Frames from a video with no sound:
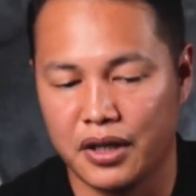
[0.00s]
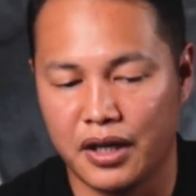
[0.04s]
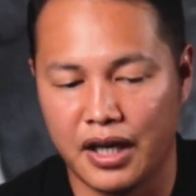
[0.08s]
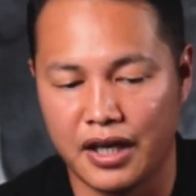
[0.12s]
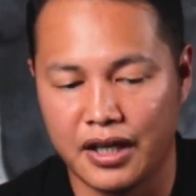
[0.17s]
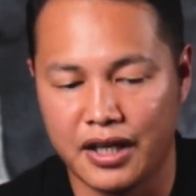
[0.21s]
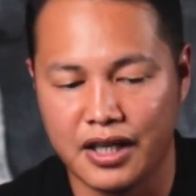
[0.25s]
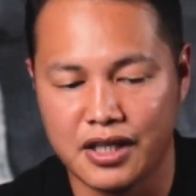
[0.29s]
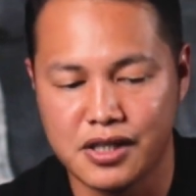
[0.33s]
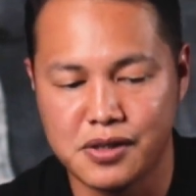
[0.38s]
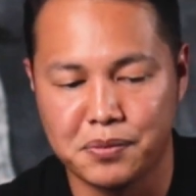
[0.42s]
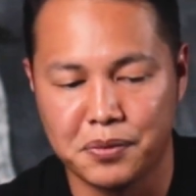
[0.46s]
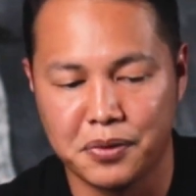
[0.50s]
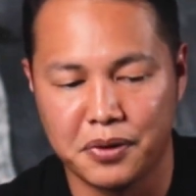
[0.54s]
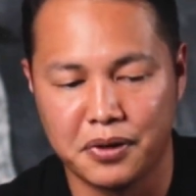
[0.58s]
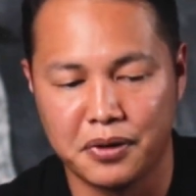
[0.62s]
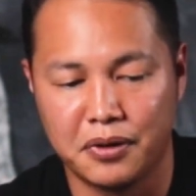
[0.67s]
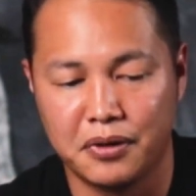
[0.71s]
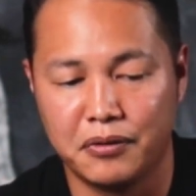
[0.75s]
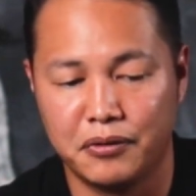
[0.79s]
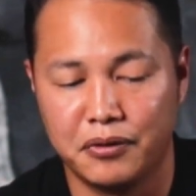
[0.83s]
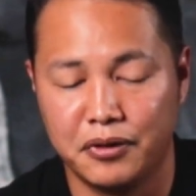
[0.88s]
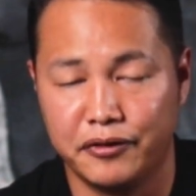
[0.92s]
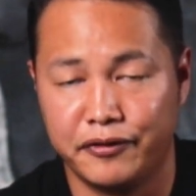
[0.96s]
I guess
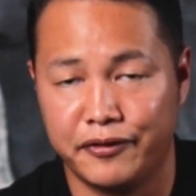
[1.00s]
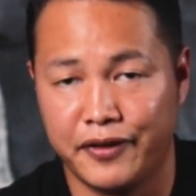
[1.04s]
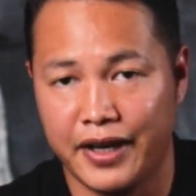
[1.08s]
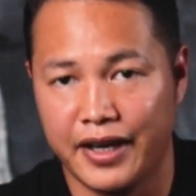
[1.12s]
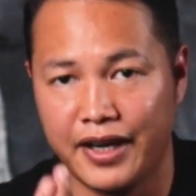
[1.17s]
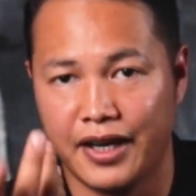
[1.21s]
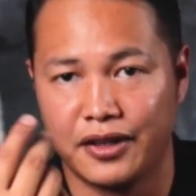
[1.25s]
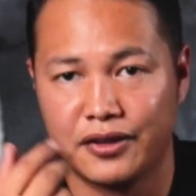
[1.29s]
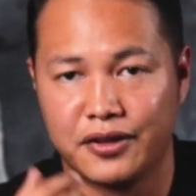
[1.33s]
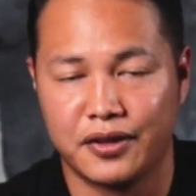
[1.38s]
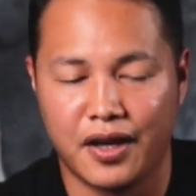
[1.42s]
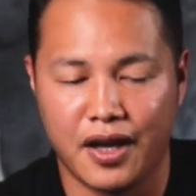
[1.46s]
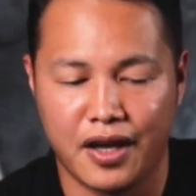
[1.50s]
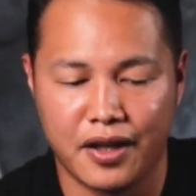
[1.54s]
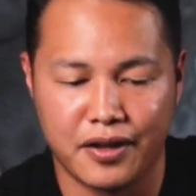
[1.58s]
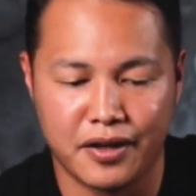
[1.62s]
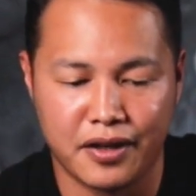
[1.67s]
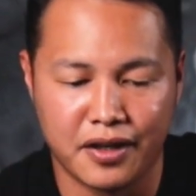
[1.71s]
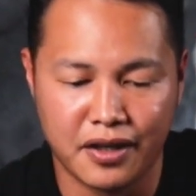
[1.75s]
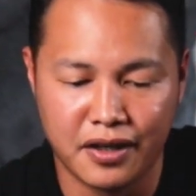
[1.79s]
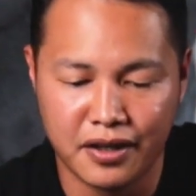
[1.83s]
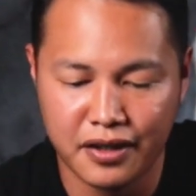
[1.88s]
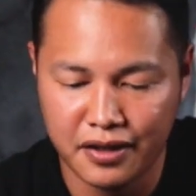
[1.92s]
we'll find out together.